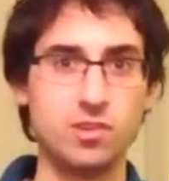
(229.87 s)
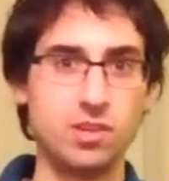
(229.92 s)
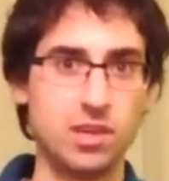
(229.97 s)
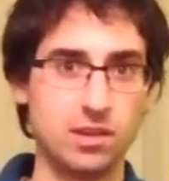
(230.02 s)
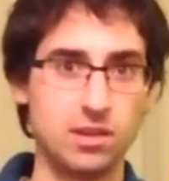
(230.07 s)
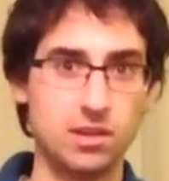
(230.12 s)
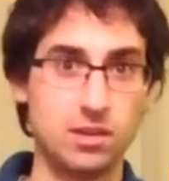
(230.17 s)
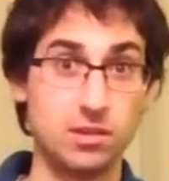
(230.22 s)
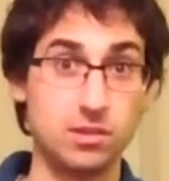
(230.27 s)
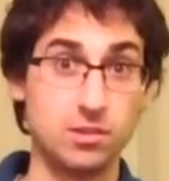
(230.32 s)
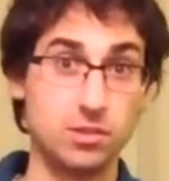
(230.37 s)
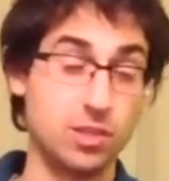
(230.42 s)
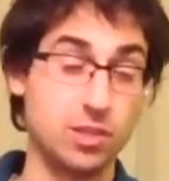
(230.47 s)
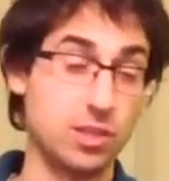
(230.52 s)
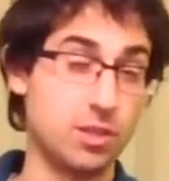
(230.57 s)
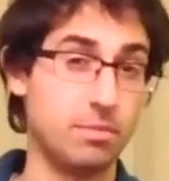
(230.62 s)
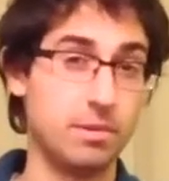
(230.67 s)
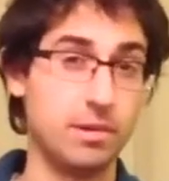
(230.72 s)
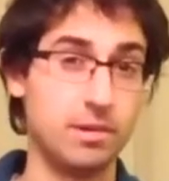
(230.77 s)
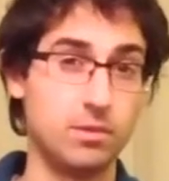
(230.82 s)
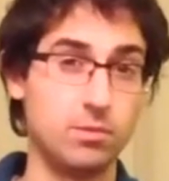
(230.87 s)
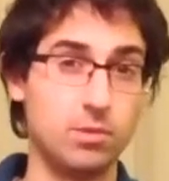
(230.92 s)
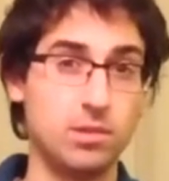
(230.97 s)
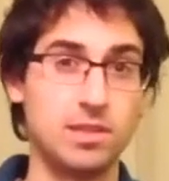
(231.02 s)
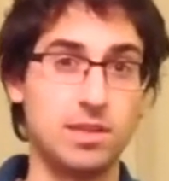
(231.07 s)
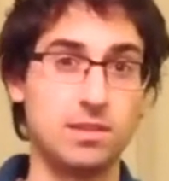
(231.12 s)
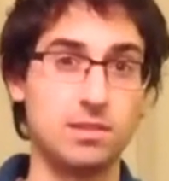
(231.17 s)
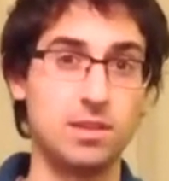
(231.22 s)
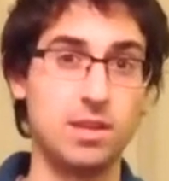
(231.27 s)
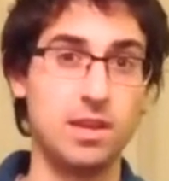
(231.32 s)
technology compared to what's
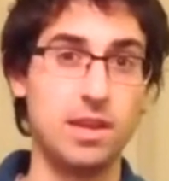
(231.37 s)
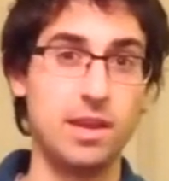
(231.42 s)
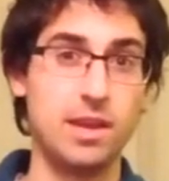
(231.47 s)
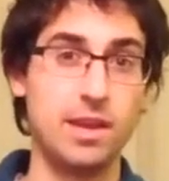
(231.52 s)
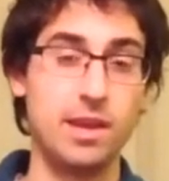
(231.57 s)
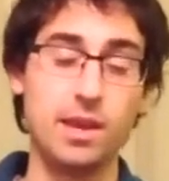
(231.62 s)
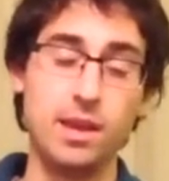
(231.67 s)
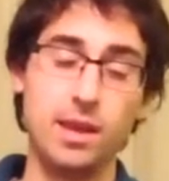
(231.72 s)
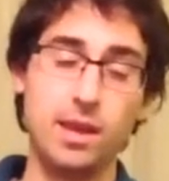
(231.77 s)
out today.